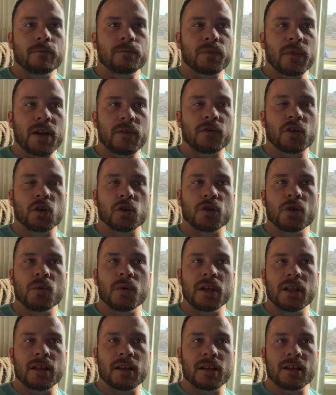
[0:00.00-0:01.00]
if you're
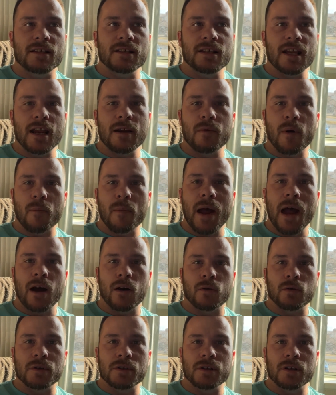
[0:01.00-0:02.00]
doing the same
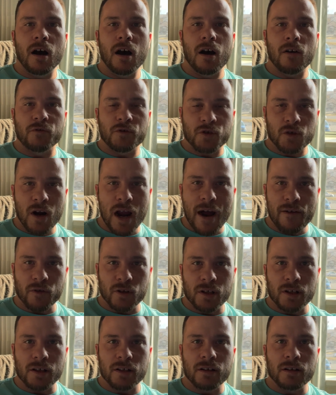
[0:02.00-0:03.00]
amount of
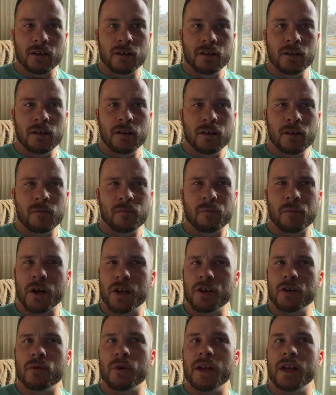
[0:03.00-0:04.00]
traveling,
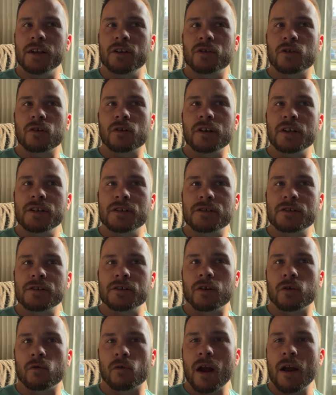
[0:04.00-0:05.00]
but you increase
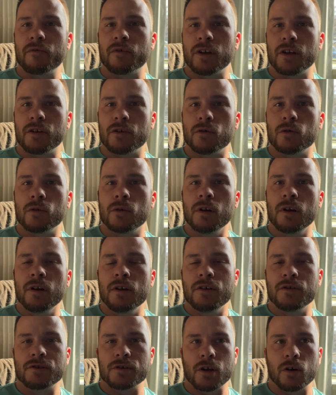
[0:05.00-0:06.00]
your revenue,
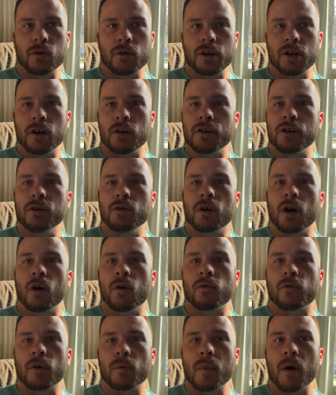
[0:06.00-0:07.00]
so, you know, you go
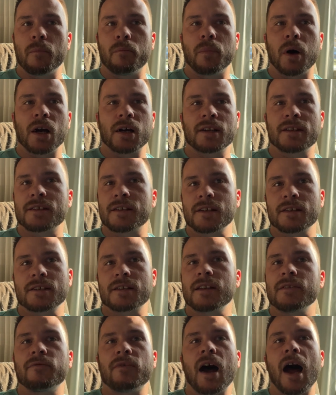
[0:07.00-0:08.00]
from a buck
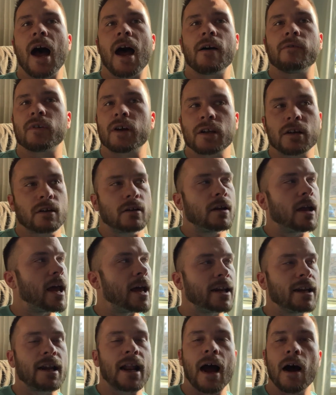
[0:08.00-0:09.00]
65, like
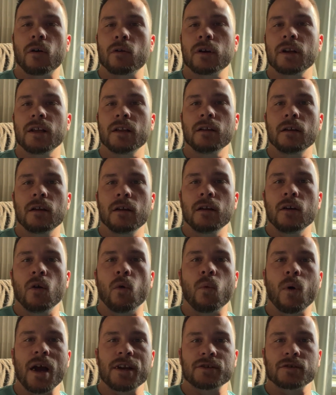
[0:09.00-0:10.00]
heading out
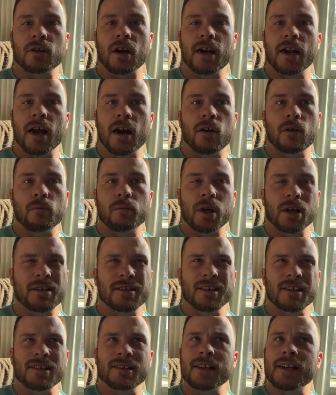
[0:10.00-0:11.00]
west right now, a buck
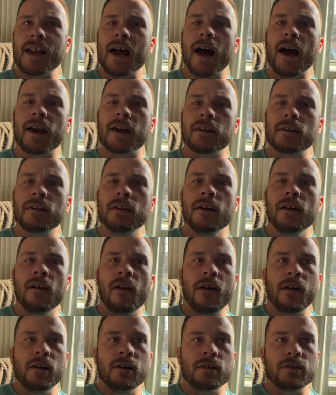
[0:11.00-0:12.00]
69
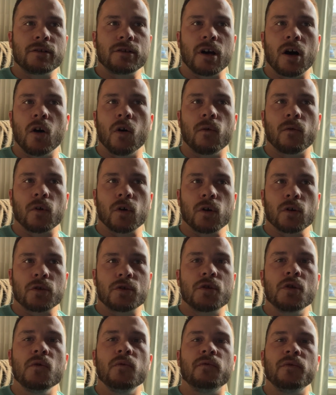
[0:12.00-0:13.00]
to over
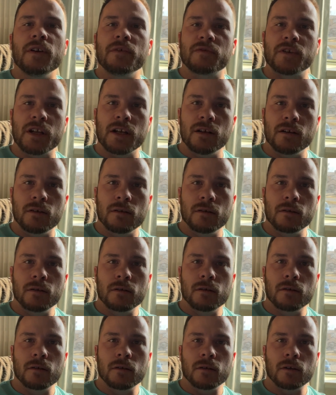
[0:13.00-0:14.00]
250
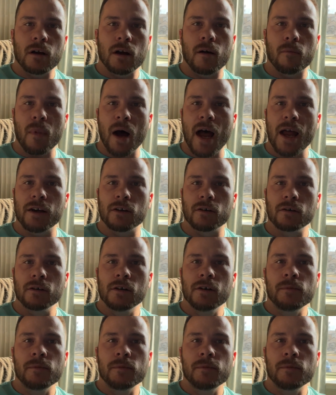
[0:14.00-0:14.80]
a mile